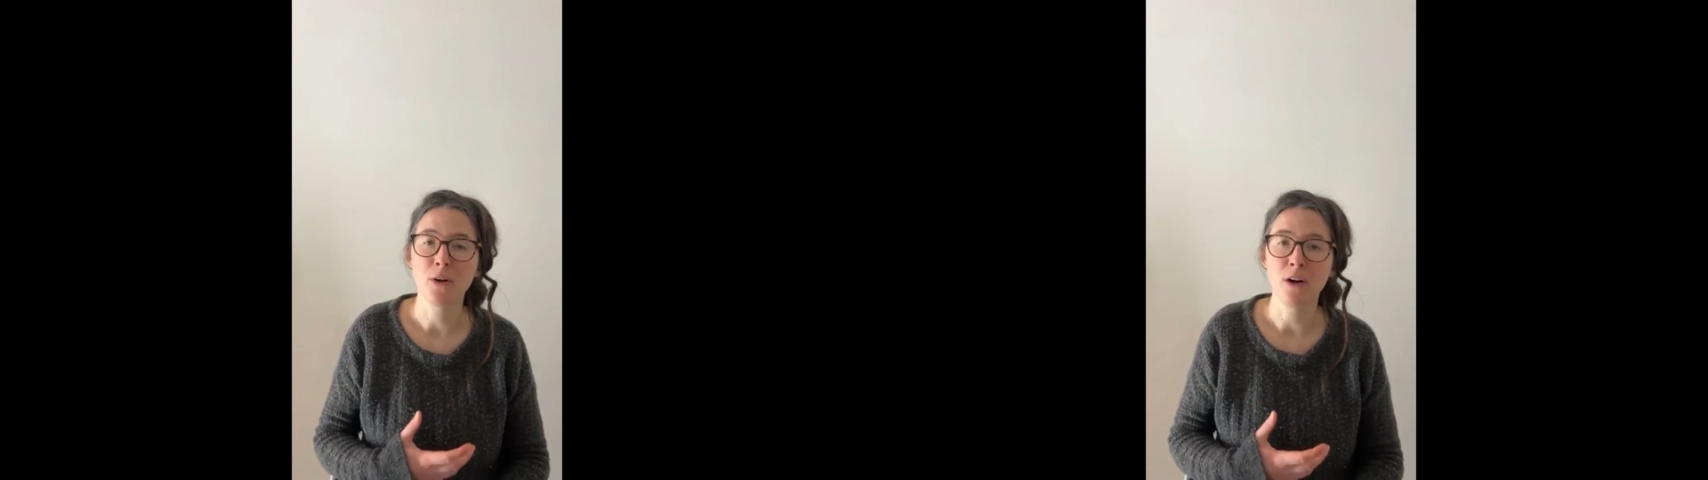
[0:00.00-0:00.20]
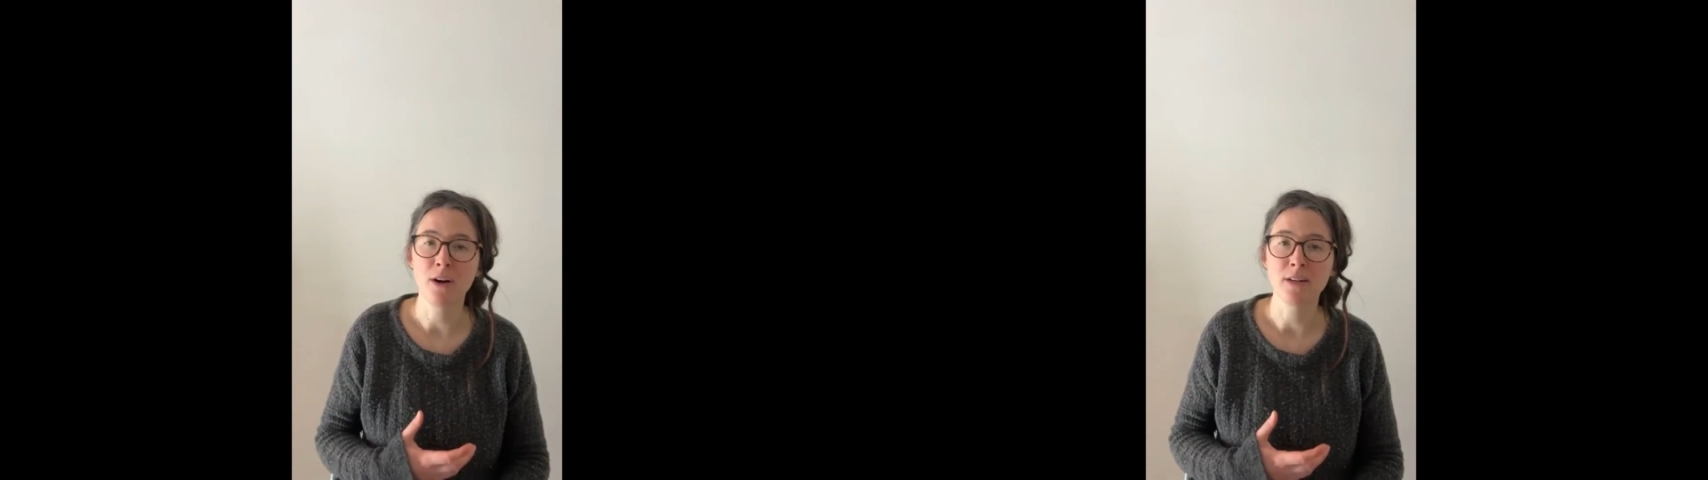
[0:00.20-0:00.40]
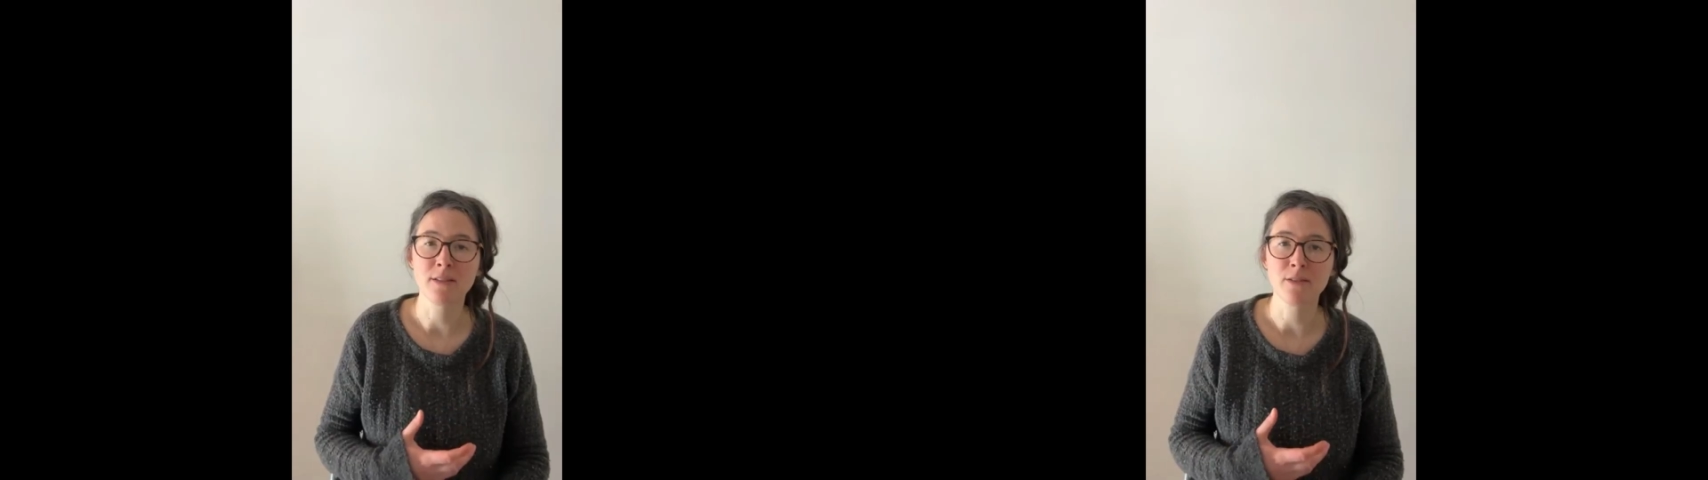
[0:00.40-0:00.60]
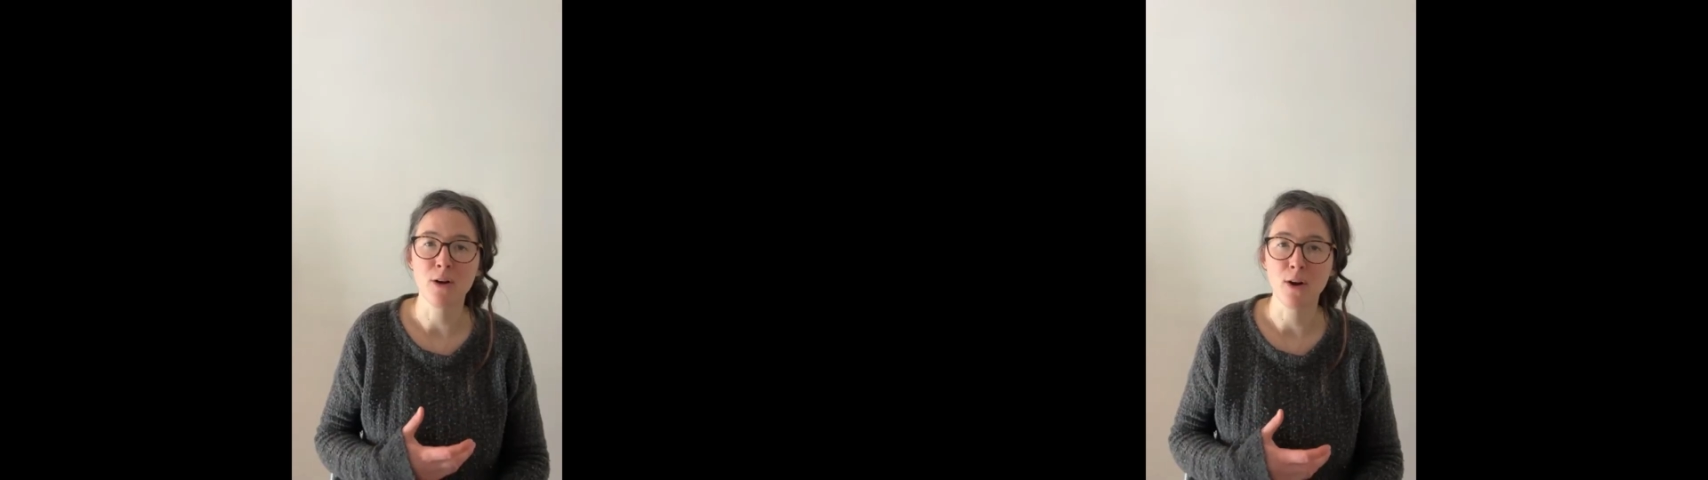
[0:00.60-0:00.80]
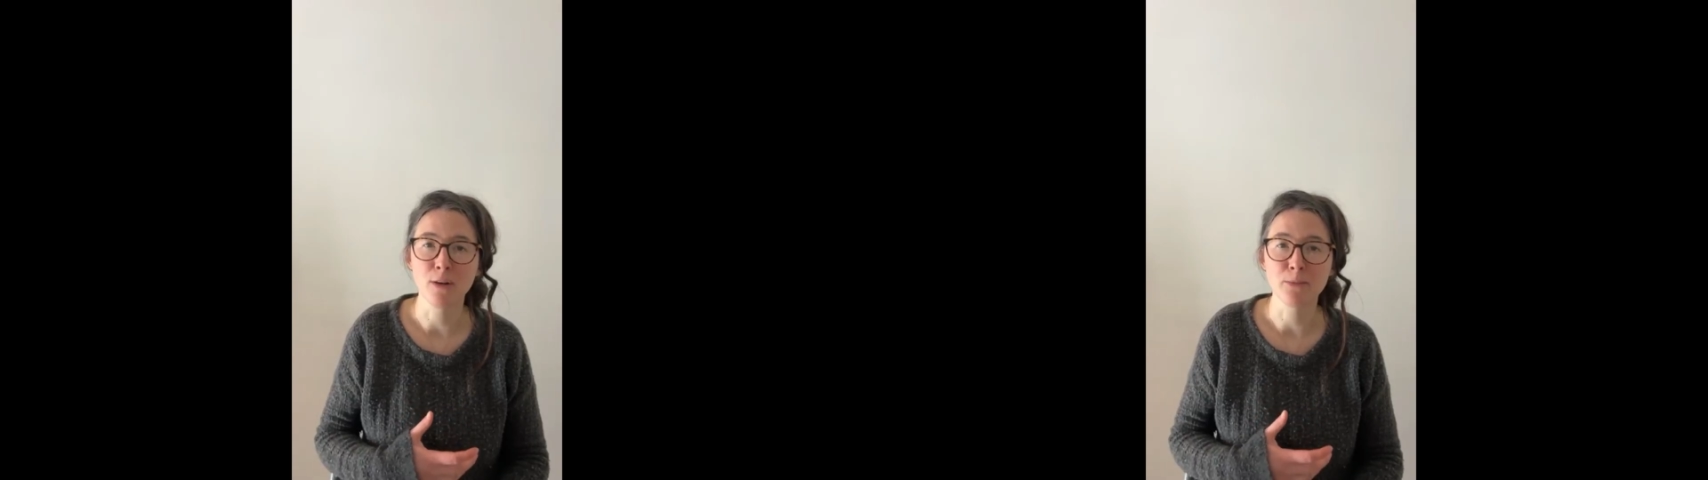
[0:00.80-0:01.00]
cause
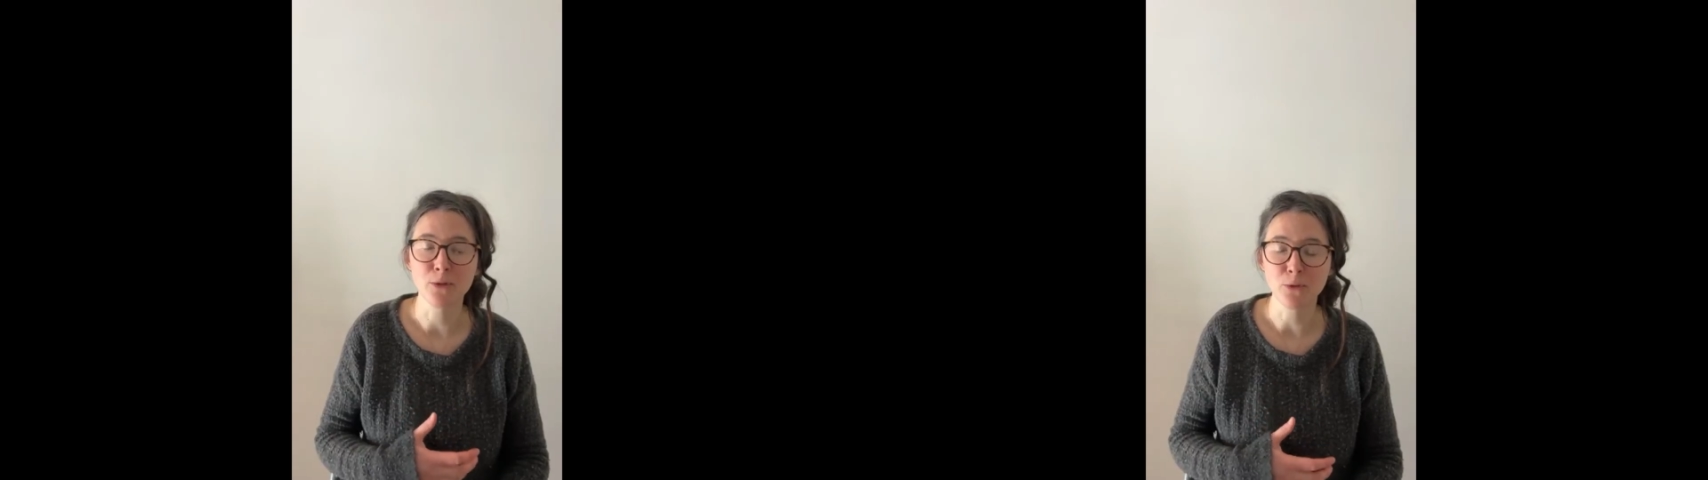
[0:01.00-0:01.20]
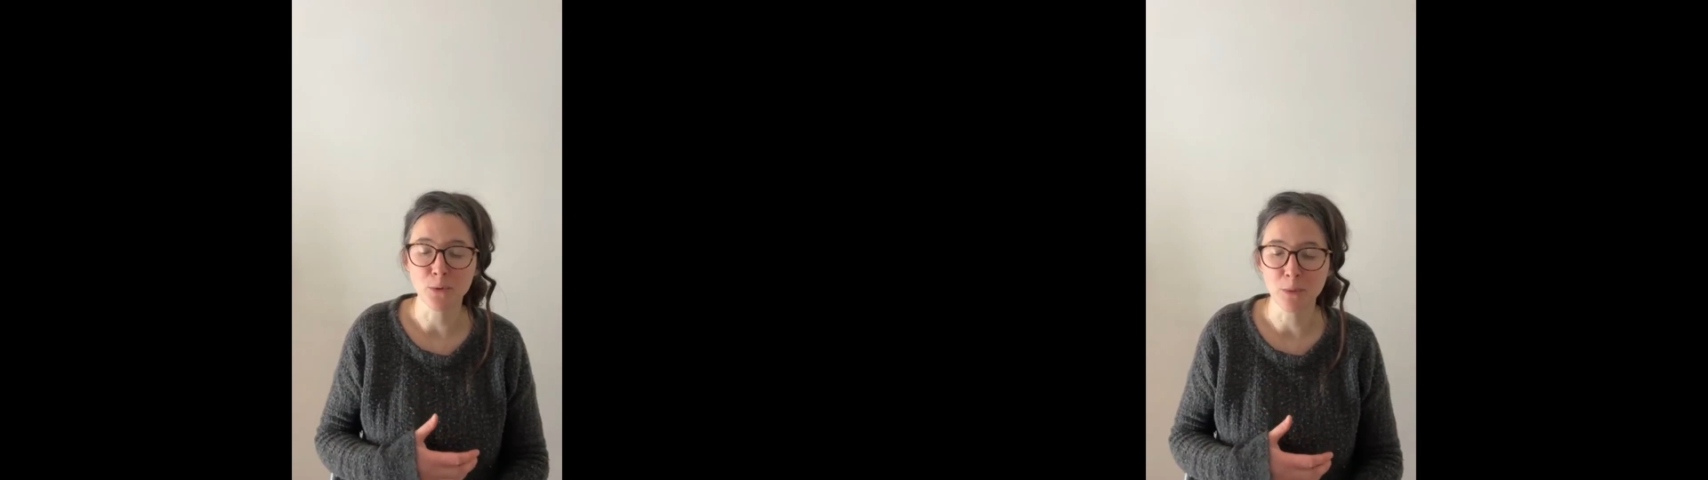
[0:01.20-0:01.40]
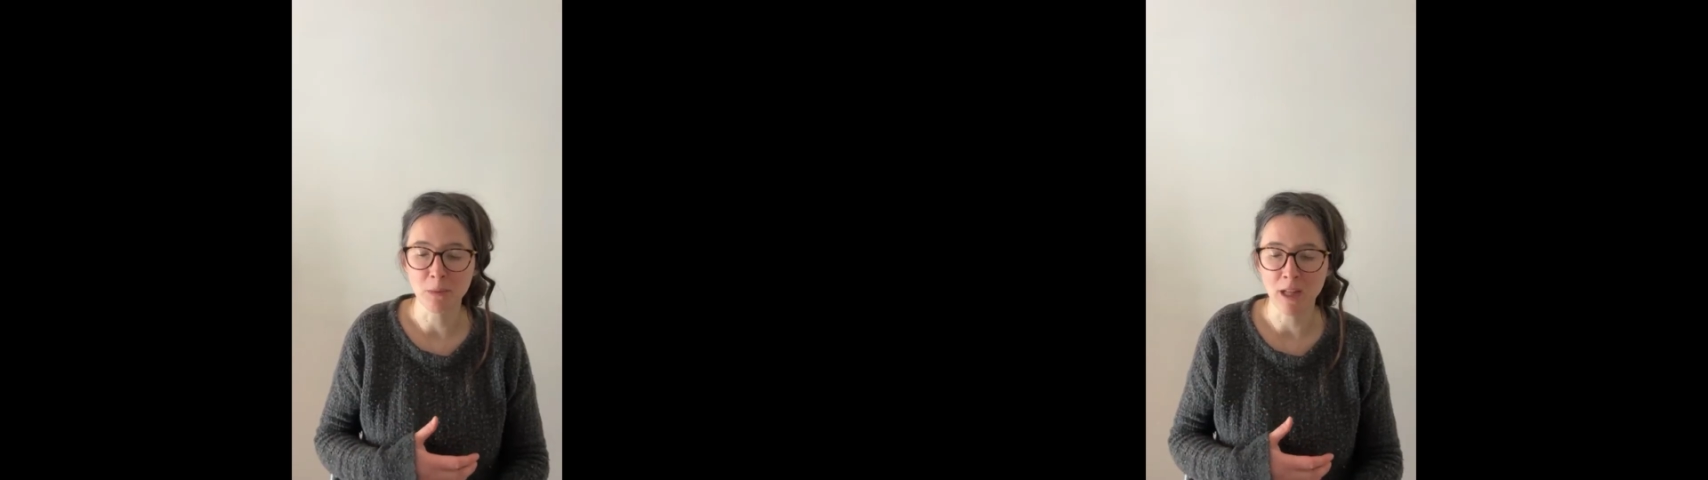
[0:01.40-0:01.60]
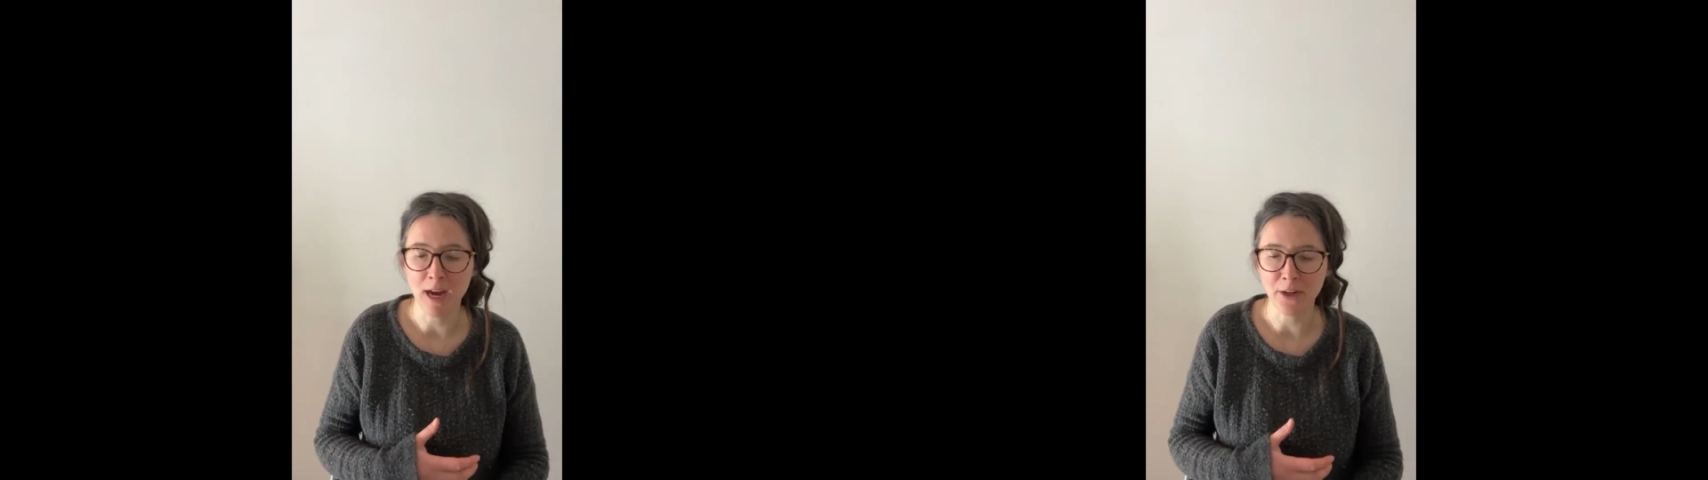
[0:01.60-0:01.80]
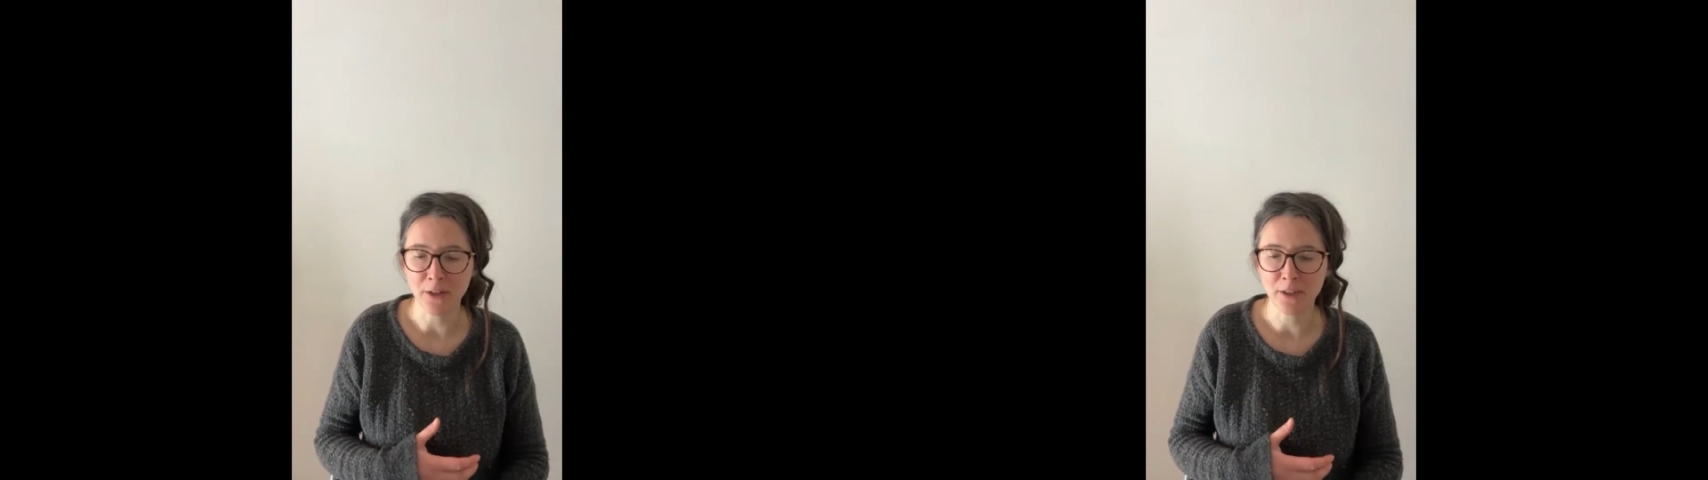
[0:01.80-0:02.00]
harm to the
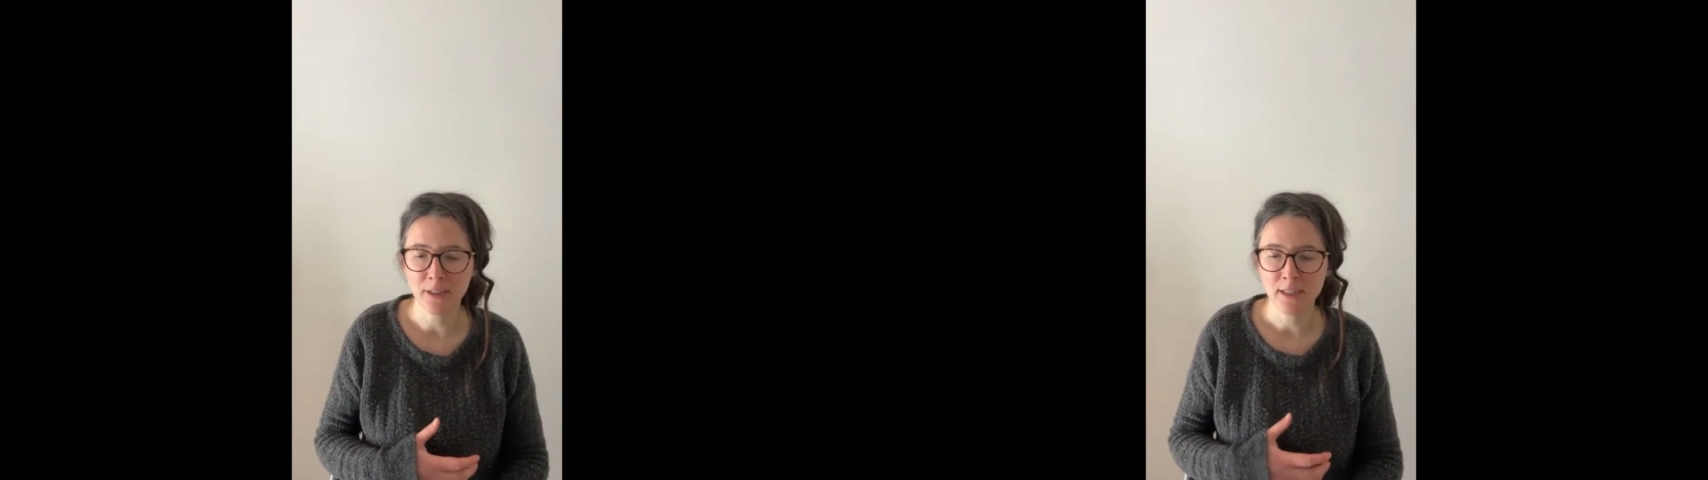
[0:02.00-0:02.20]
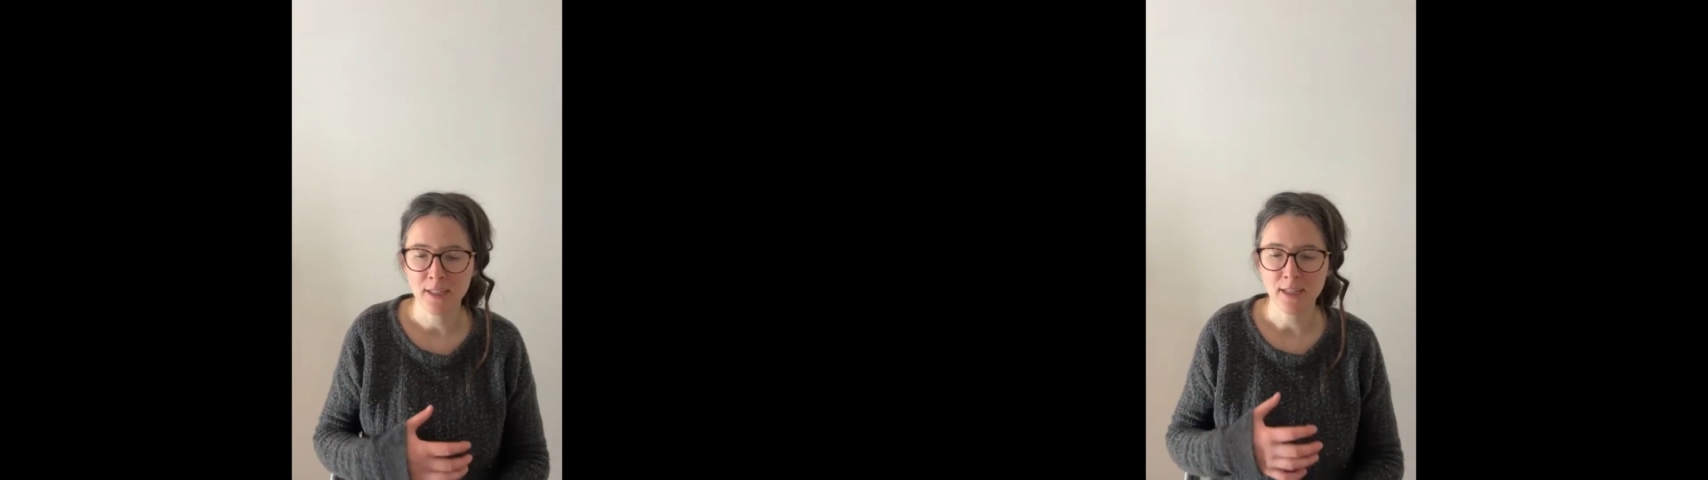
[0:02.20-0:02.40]
bladder,